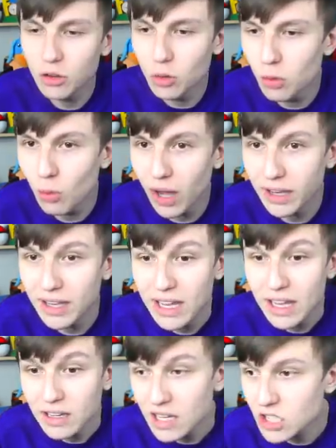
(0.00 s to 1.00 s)
normal one.
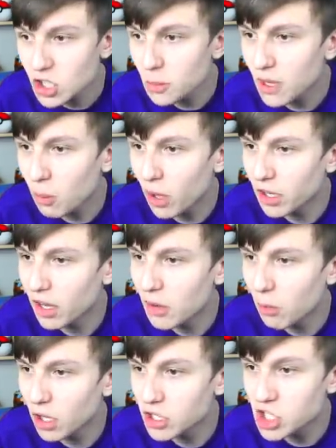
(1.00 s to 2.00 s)
This could be a one
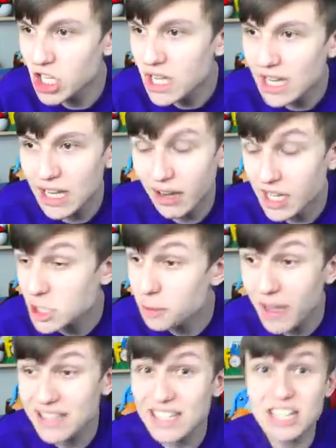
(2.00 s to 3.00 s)
ninety-one. Cheekily, I
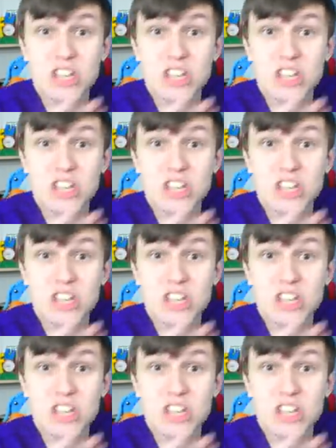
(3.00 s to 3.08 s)
expected